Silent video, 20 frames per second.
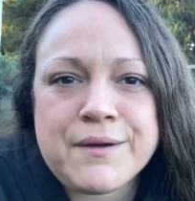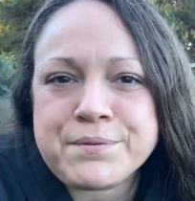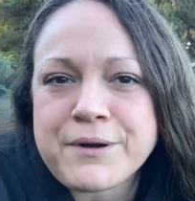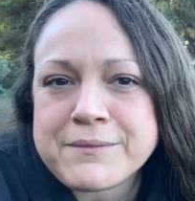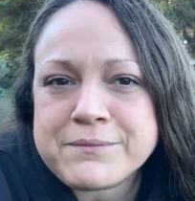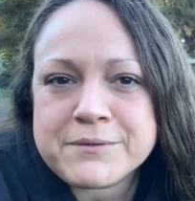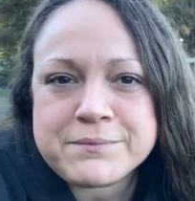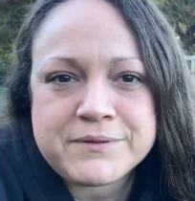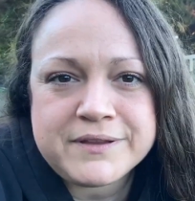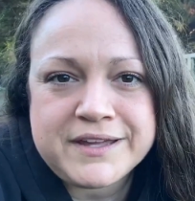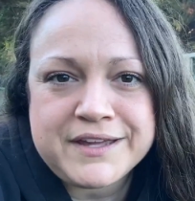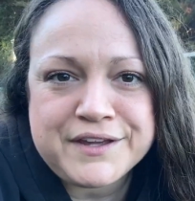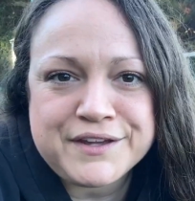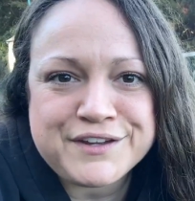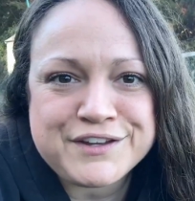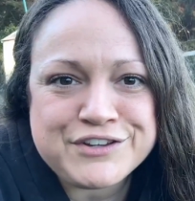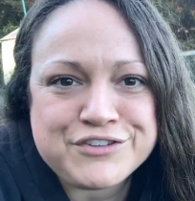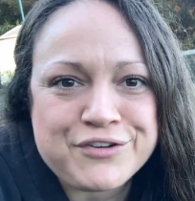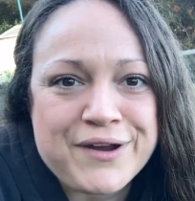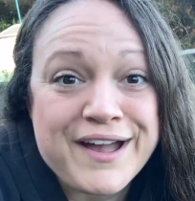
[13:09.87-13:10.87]
probably
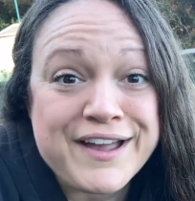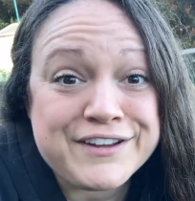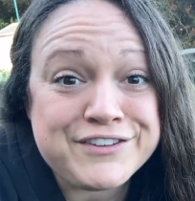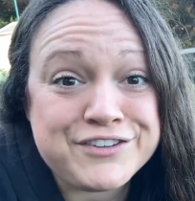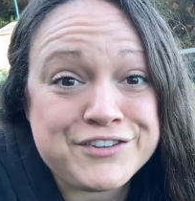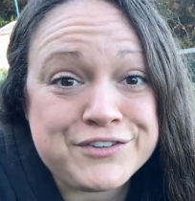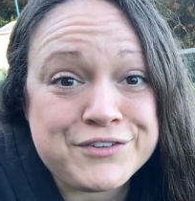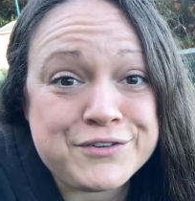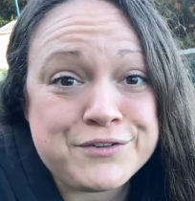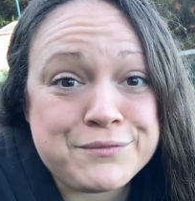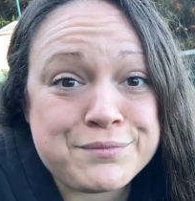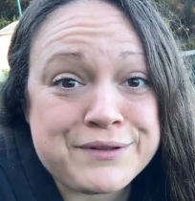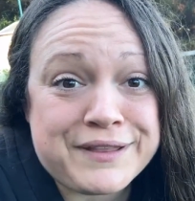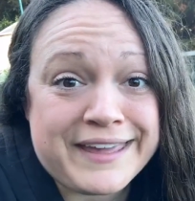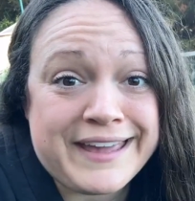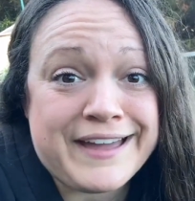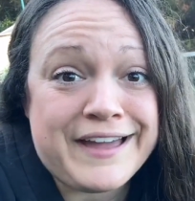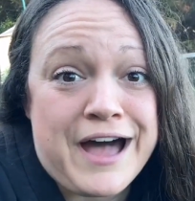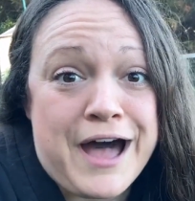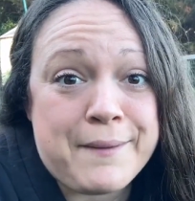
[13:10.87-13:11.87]
try to
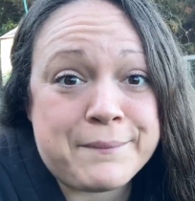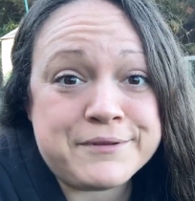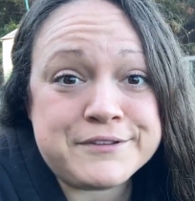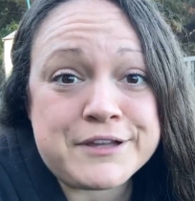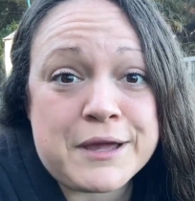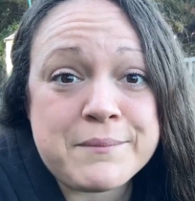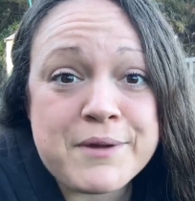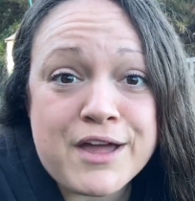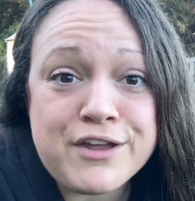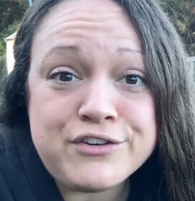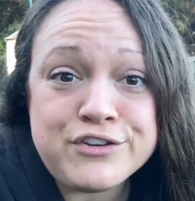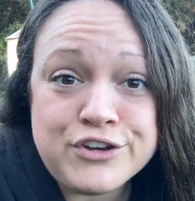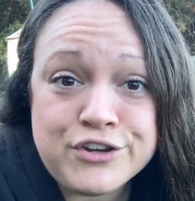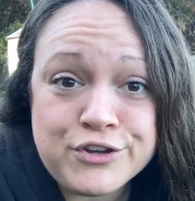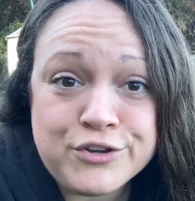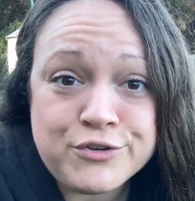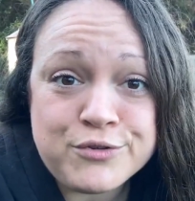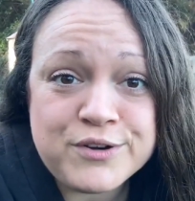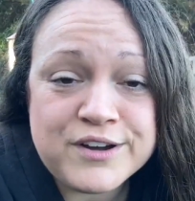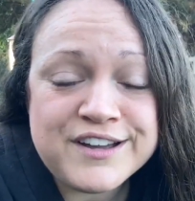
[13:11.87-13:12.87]
plant up some
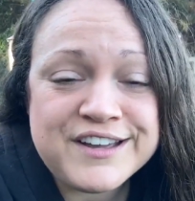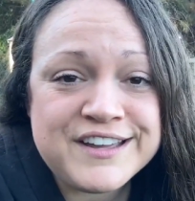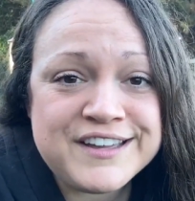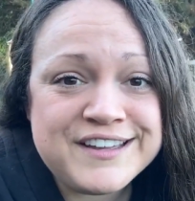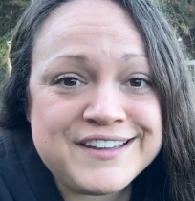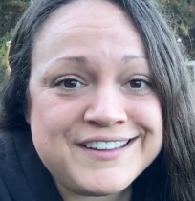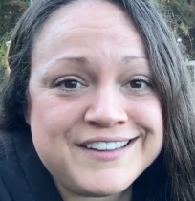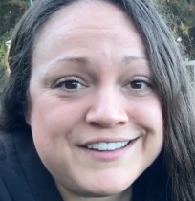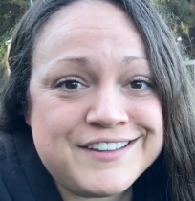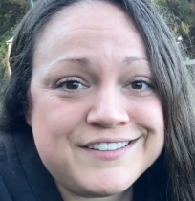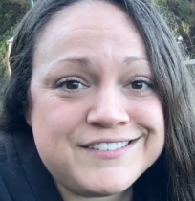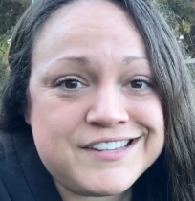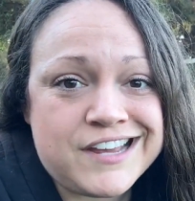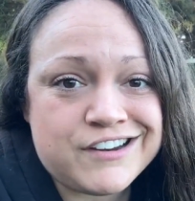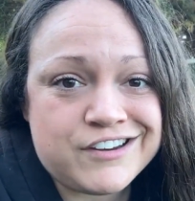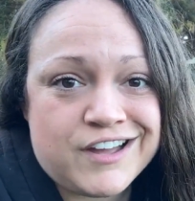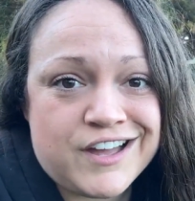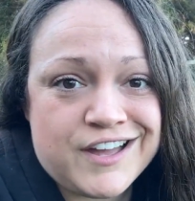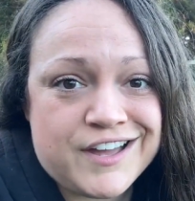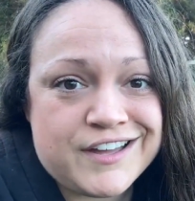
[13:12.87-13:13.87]
new
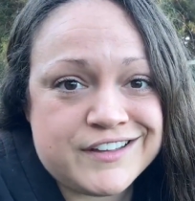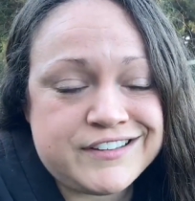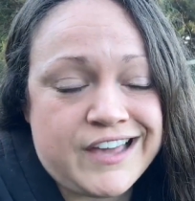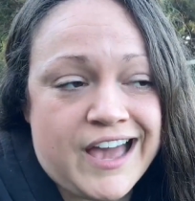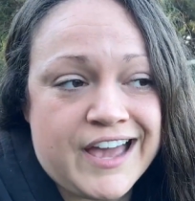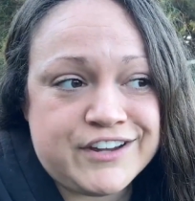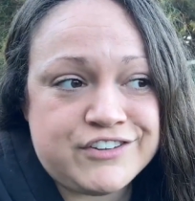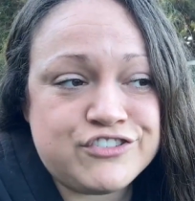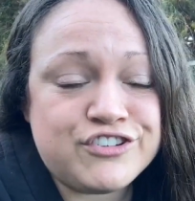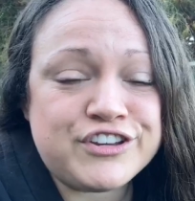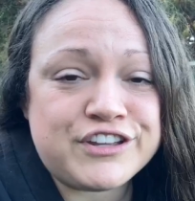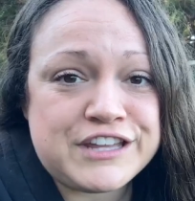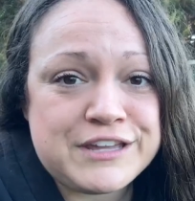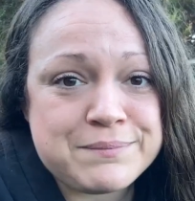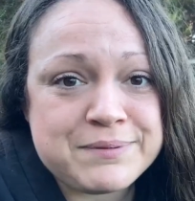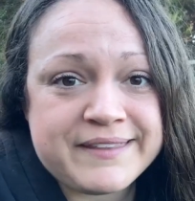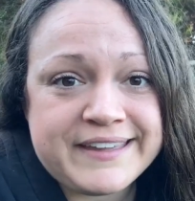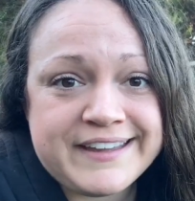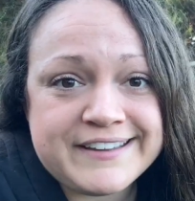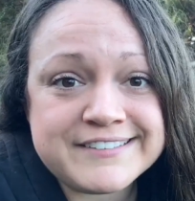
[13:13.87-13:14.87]
Thai chili
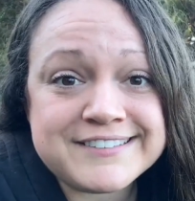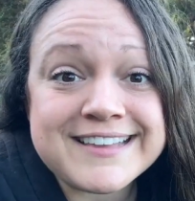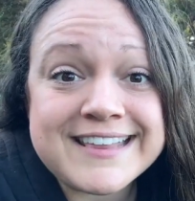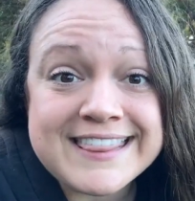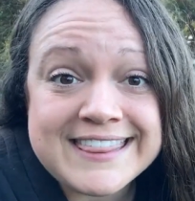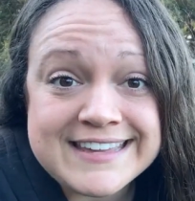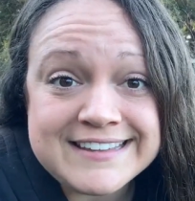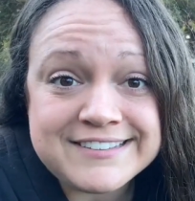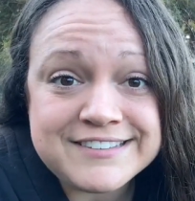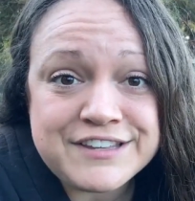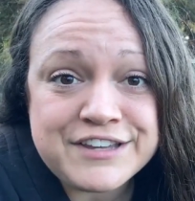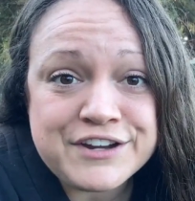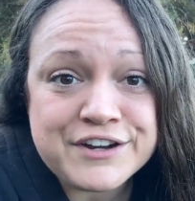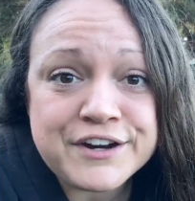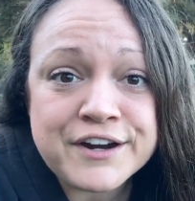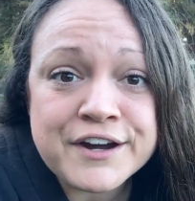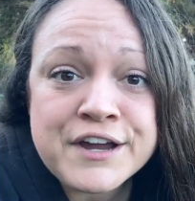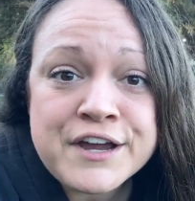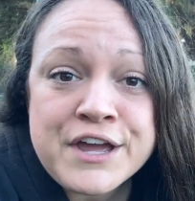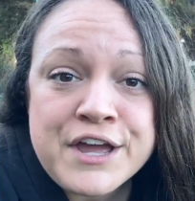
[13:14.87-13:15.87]
plants this
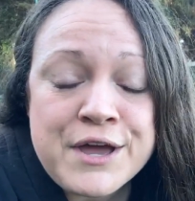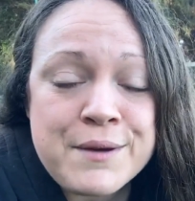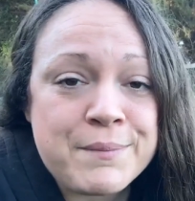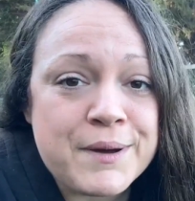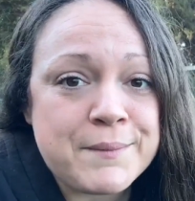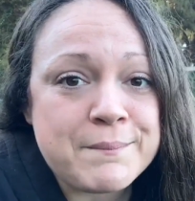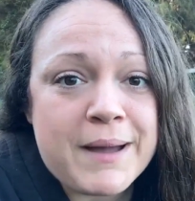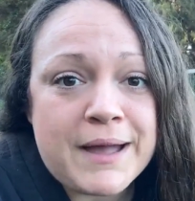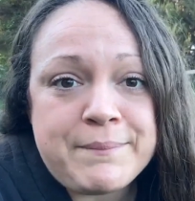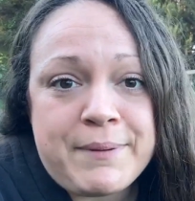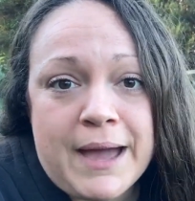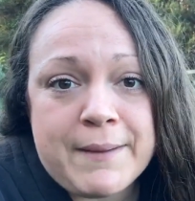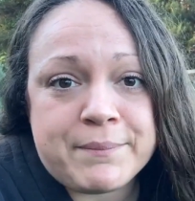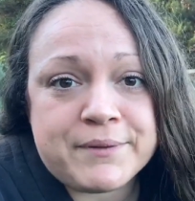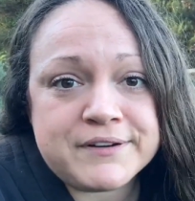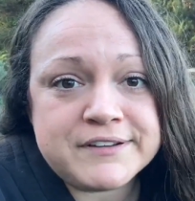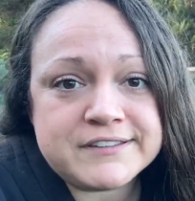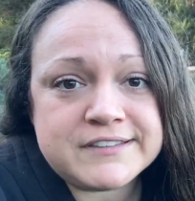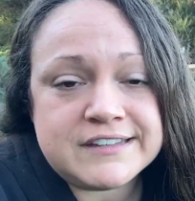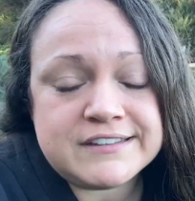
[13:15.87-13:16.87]
year, but my
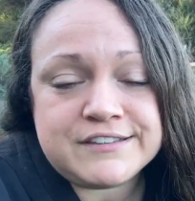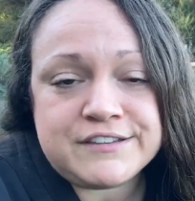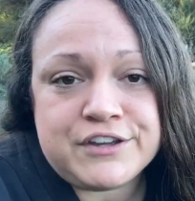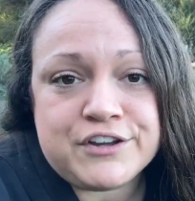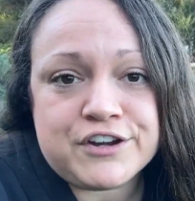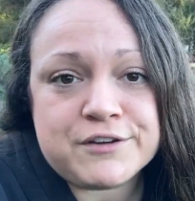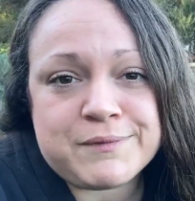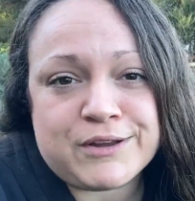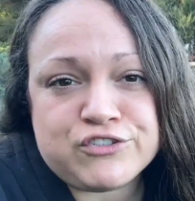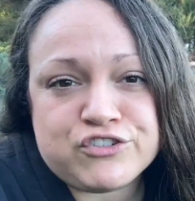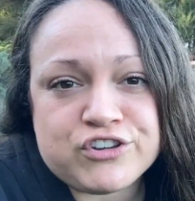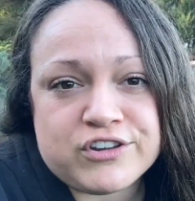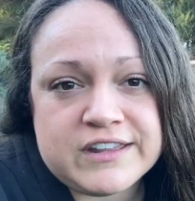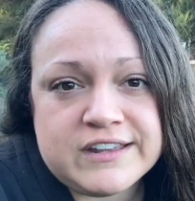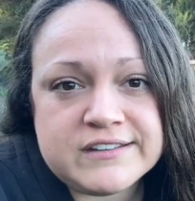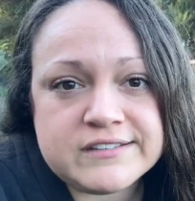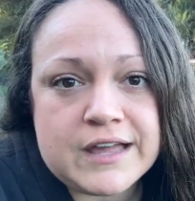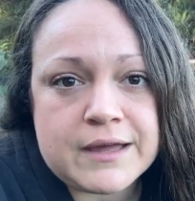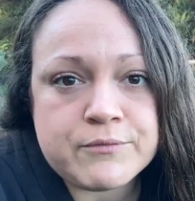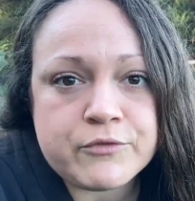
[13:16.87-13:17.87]
peppers this year, my
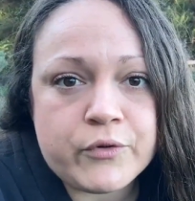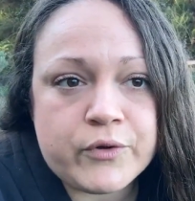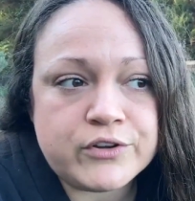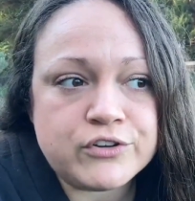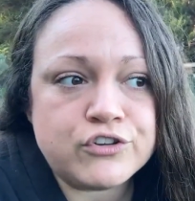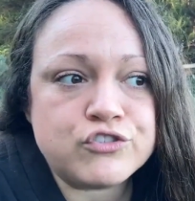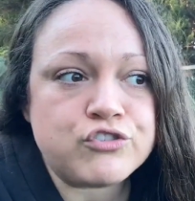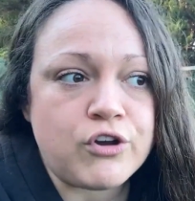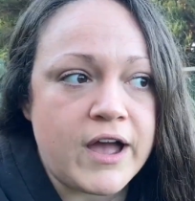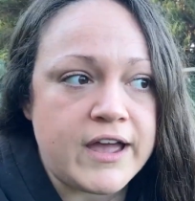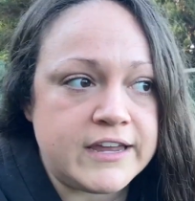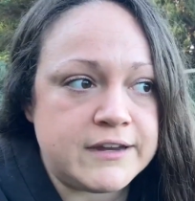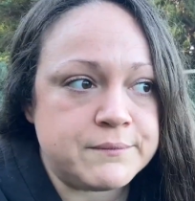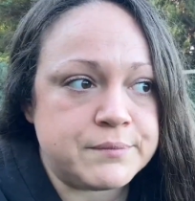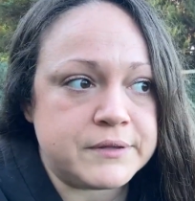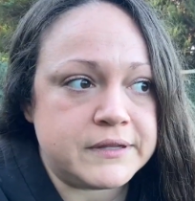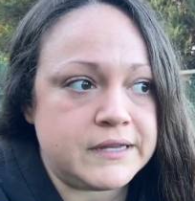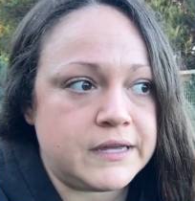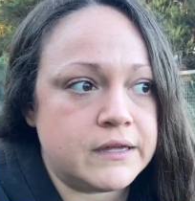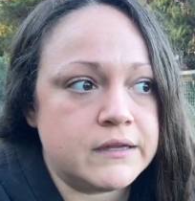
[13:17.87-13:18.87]
chilies, I'm going to try and
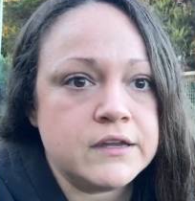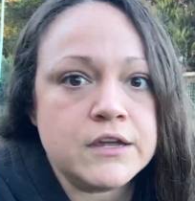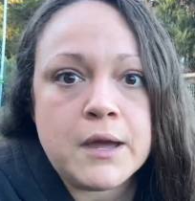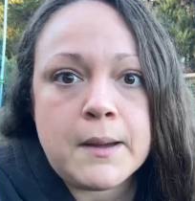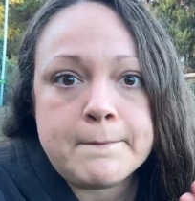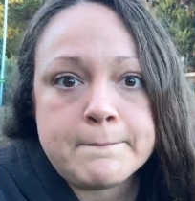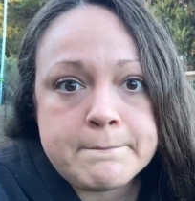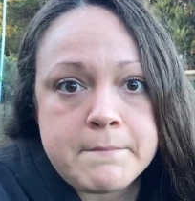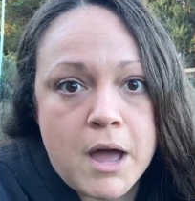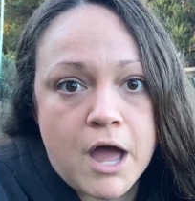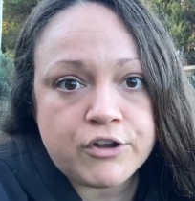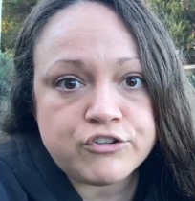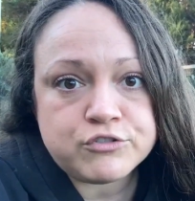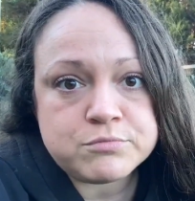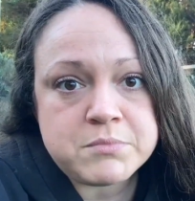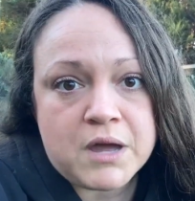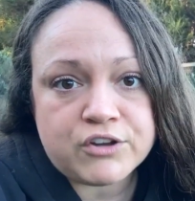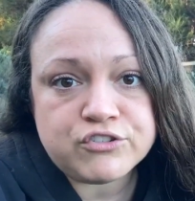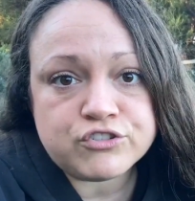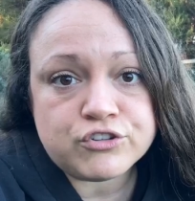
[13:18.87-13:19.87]
plant
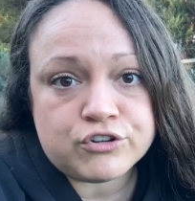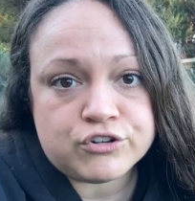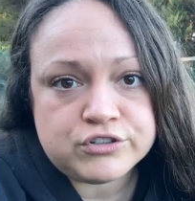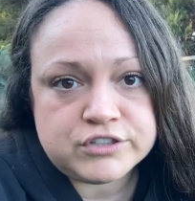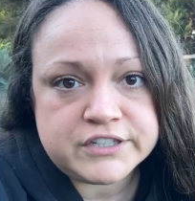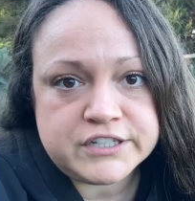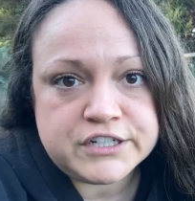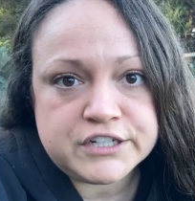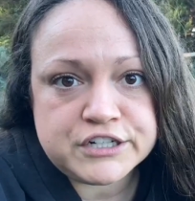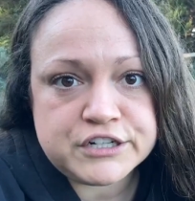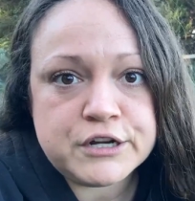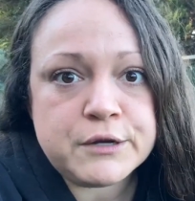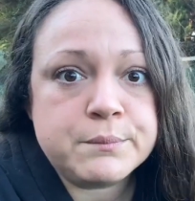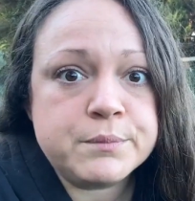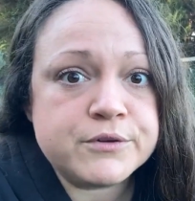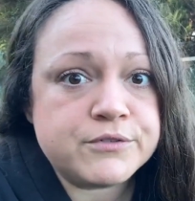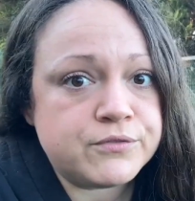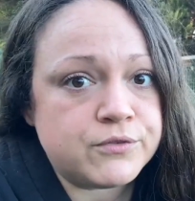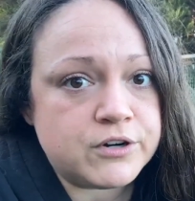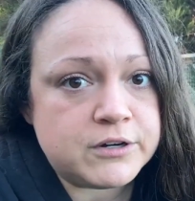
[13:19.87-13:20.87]
much earlier,
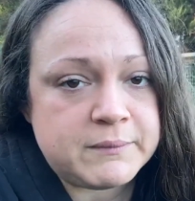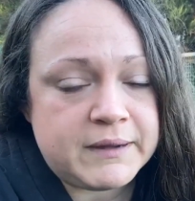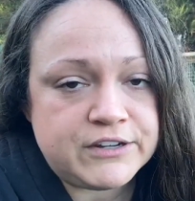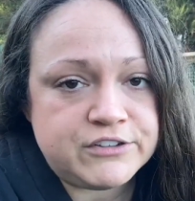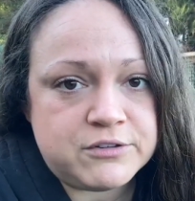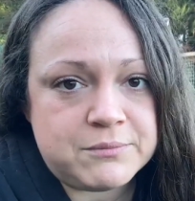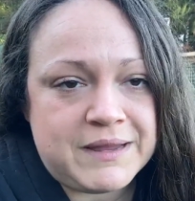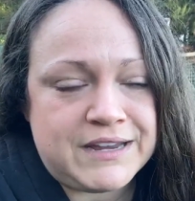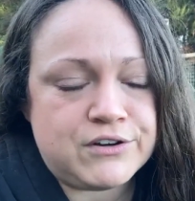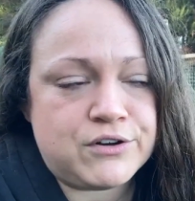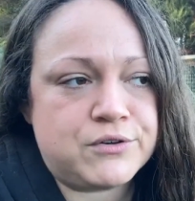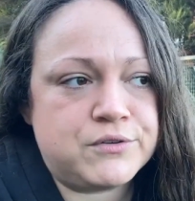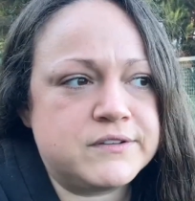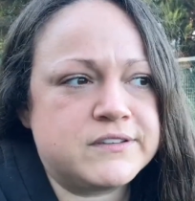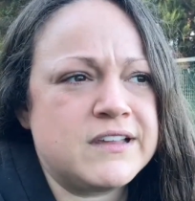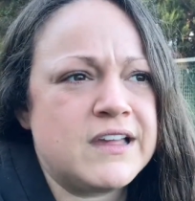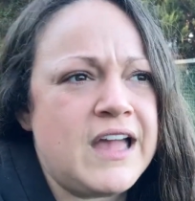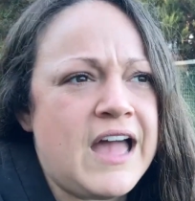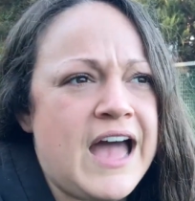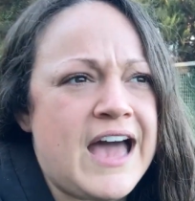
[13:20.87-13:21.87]
before my tomatoes.